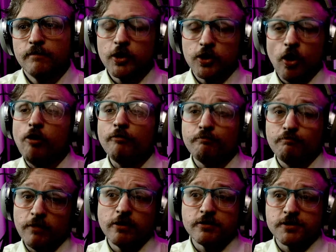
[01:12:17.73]
A
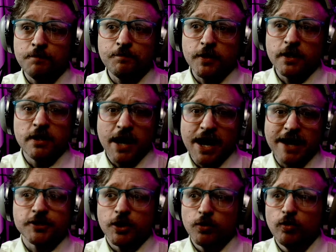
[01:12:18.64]
cult, there's something that
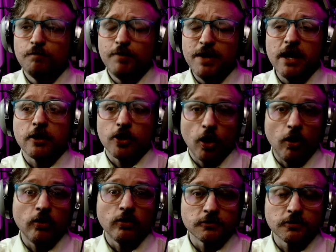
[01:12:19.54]
actually would be a
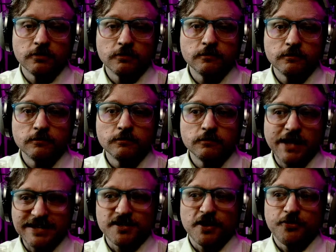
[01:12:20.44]
cult.
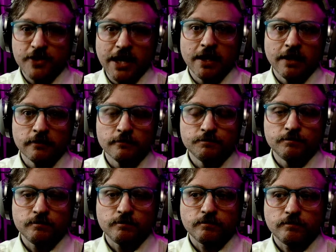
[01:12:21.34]
That's a thing.
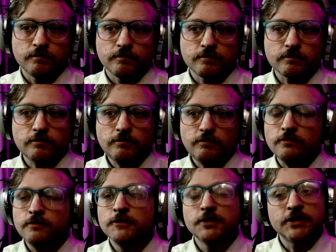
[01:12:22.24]

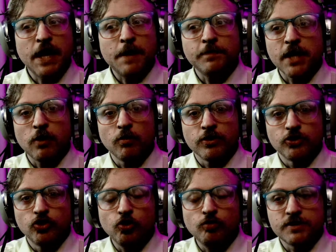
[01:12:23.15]
Same thing
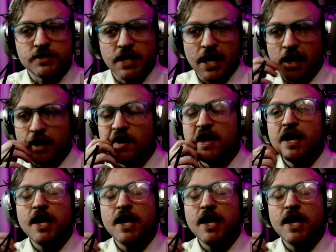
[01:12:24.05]
with doomsday.